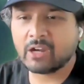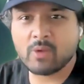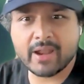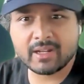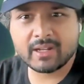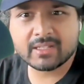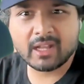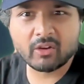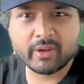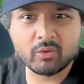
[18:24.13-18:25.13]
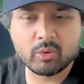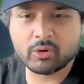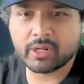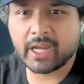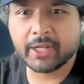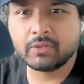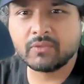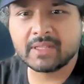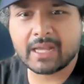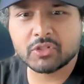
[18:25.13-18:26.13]
I ran an accelerator. We wrote a
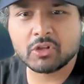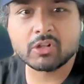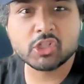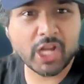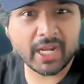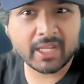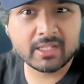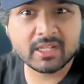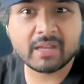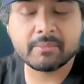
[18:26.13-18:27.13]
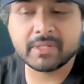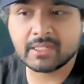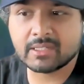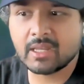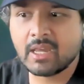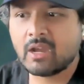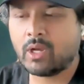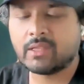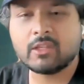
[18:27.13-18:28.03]
$150,000 check to companies.